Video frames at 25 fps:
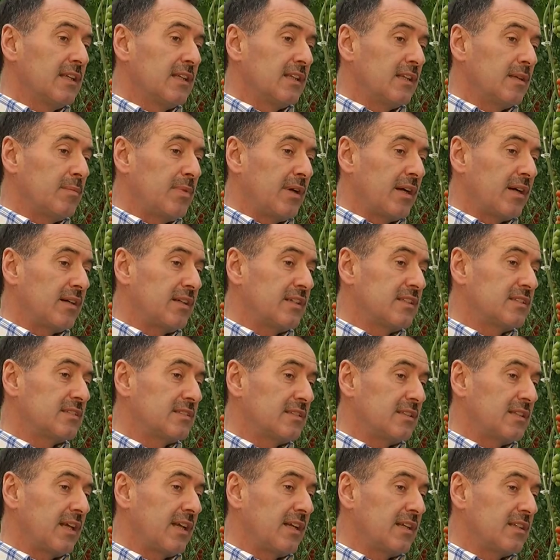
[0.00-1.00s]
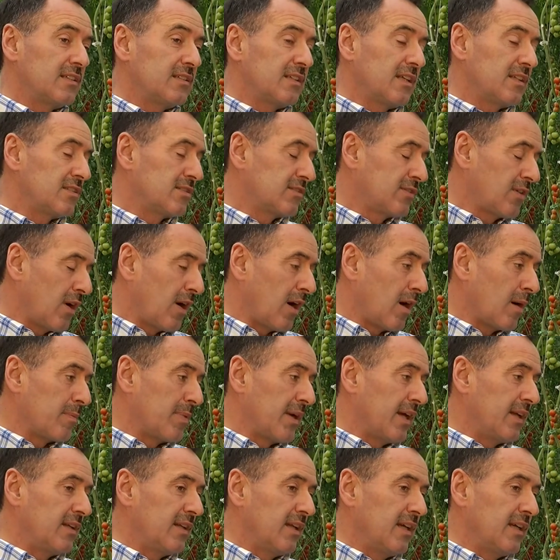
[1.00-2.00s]
the berries they stop,
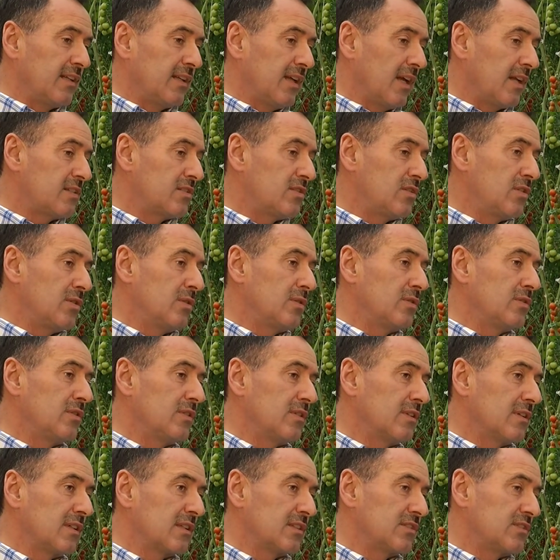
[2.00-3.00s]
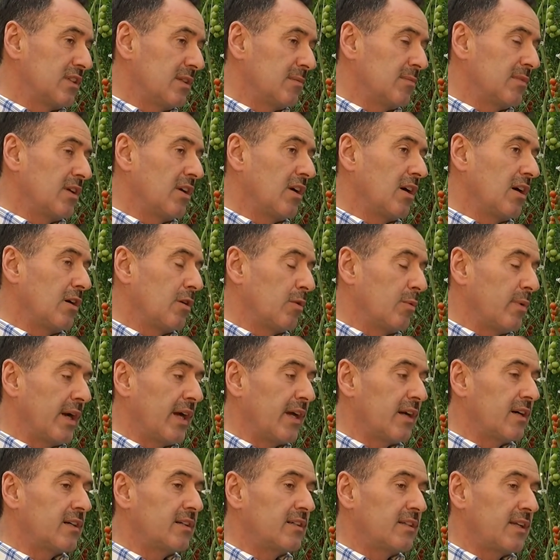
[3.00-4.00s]
and that's due to the extremely hot
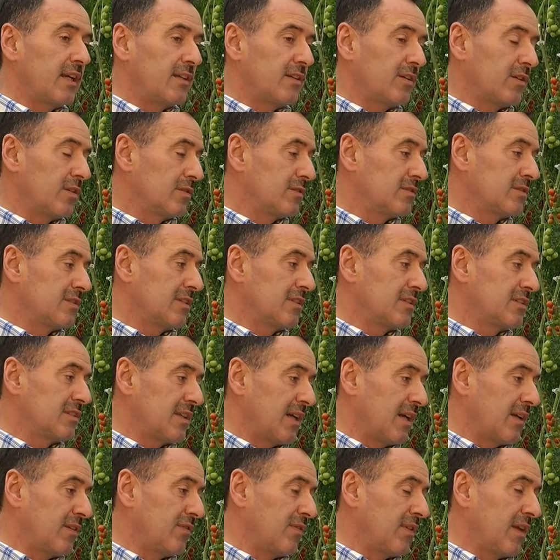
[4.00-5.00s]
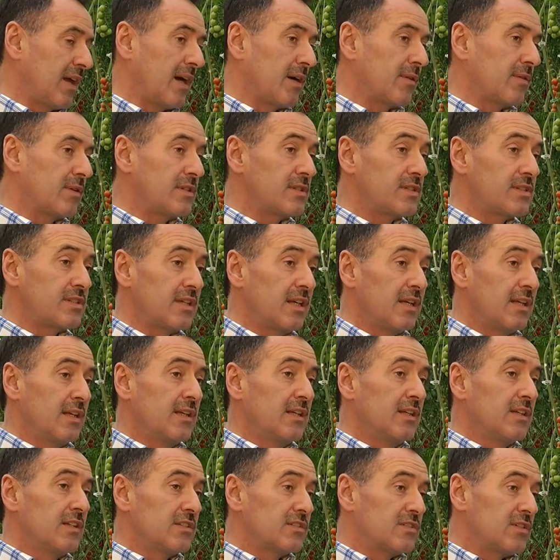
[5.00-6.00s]
weather. They don't set flowers,
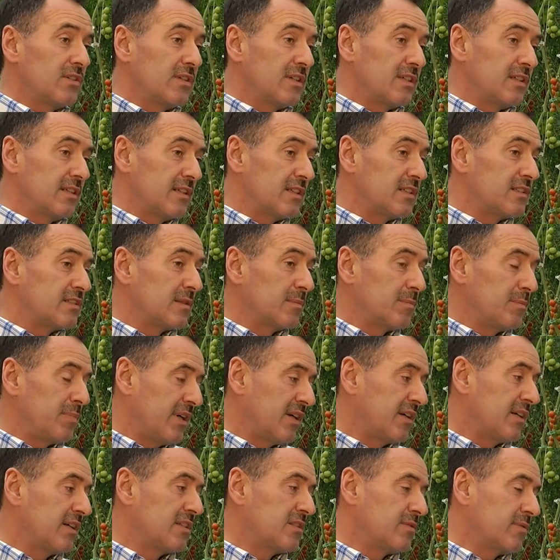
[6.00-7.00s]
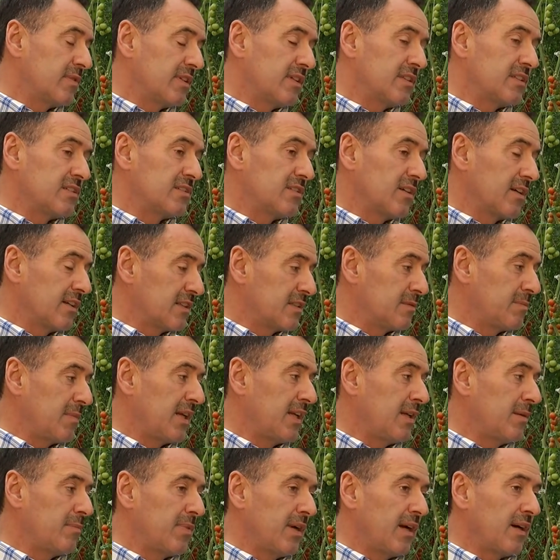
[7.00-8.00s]
so there's some periods where there's not as
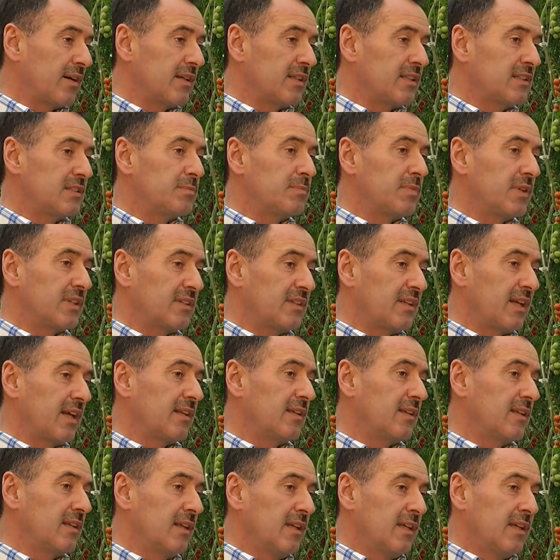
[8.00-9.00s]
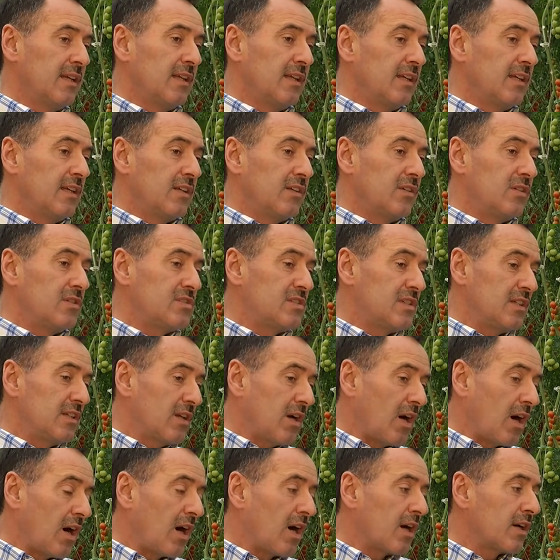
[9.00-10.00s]
many berries. But then usually in
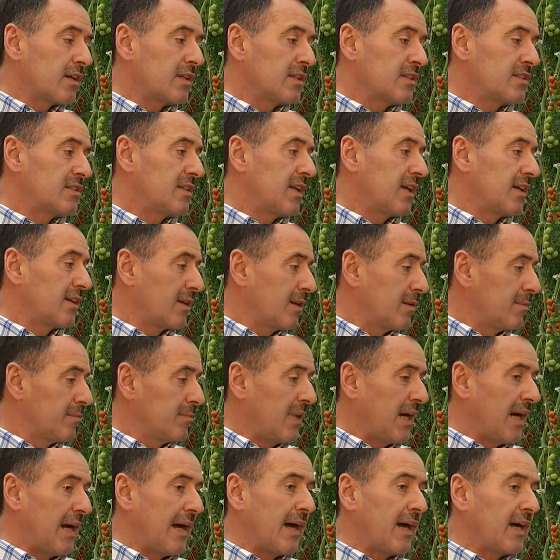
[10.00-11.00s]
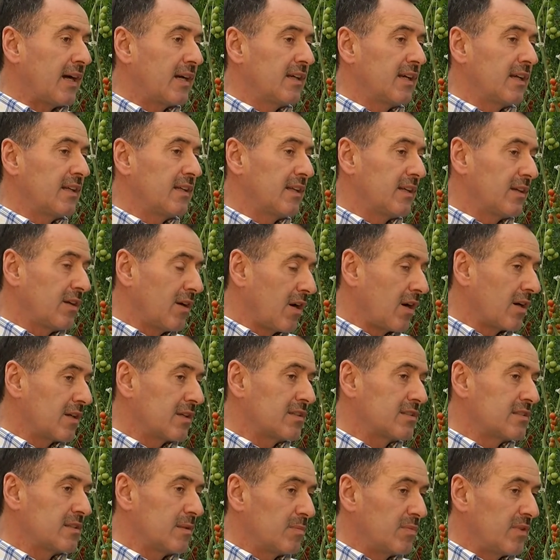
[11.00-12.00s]
August they come back, and in
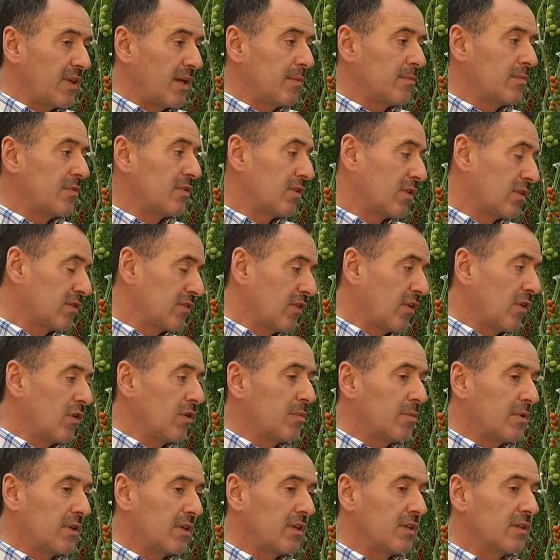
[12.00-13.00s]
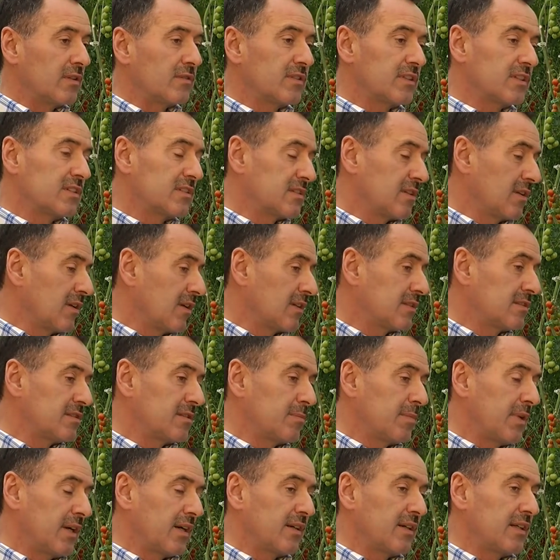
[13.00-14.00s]
August, September, October there's lots
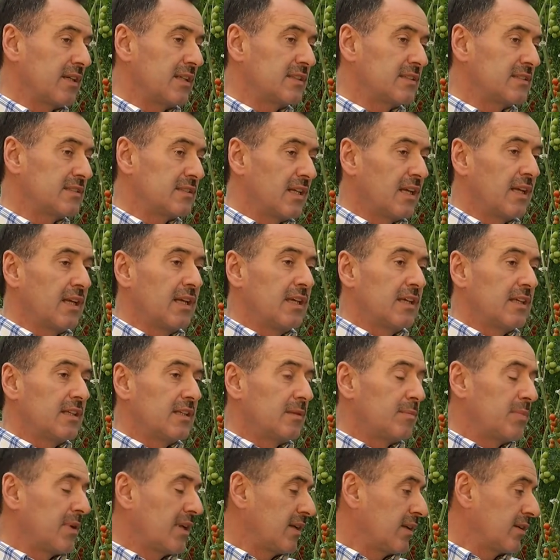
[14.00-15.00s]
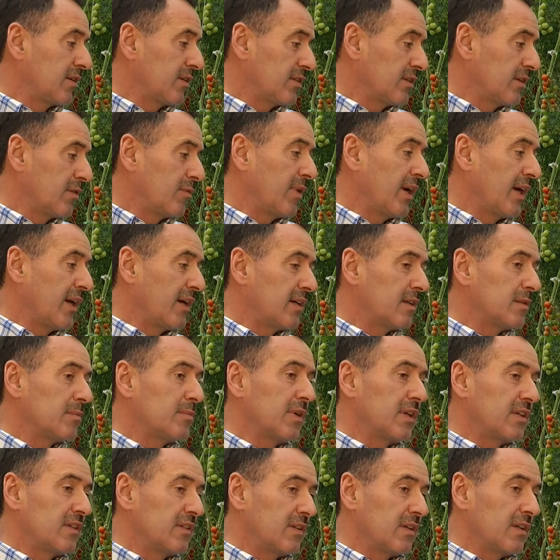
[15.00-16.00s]
of berries, depending on the weather.
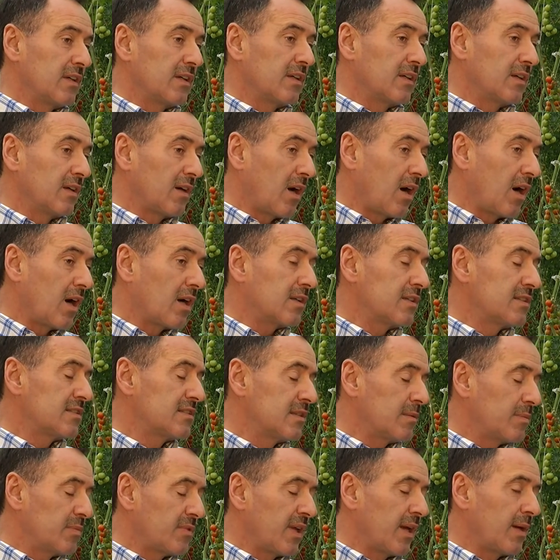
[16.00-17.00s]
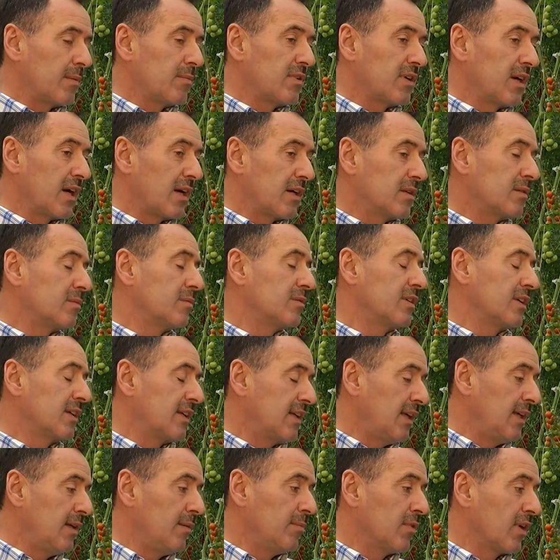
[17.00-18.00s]
But August, September are the
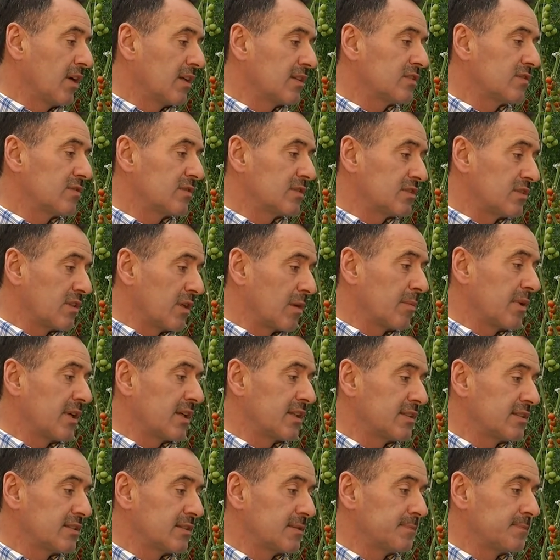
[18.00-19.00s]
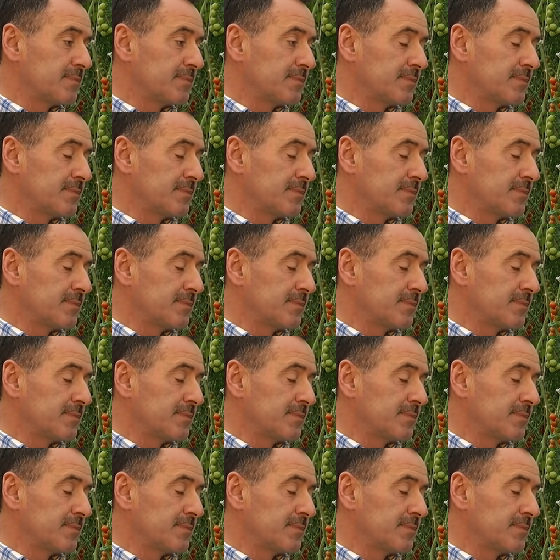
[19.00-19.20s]
key months for strawberries.